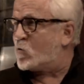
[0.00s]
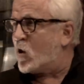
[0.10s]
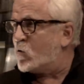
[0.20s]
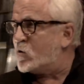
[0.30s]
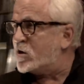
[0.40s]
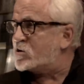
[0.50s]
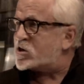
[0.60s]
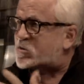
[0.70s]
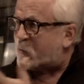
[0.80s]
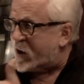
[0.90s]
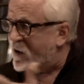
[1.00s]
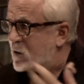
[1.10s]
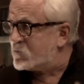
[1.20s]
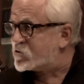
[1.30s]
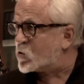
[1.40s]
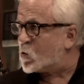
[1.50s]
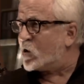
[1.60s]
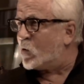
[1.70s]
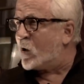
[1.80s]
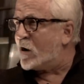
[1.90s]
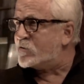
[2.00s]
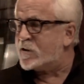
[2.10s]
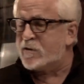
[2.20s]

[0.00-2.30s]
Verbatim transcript: wrong with it just by them screwing around in